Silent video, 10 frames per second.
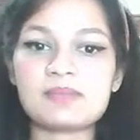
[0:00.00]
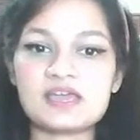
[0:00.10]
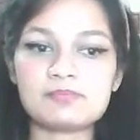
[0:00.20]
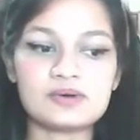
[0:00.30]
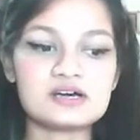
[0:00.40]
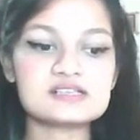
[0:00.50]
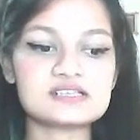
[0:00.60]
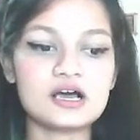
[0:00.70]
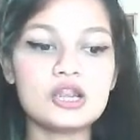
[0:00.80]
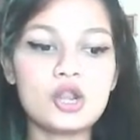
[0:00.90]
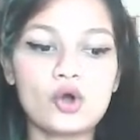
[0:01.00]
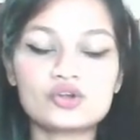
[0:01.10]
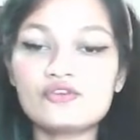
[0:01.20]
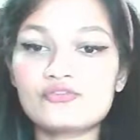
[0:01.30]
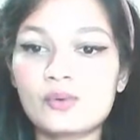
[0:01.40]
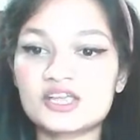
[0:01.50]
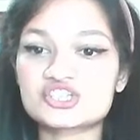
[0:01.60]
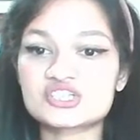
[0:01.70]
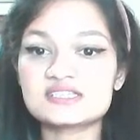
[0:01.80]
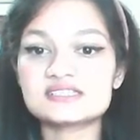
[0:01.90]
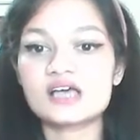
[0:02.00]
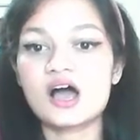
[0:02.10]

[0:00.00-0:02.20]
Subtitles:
papers, a lot of questions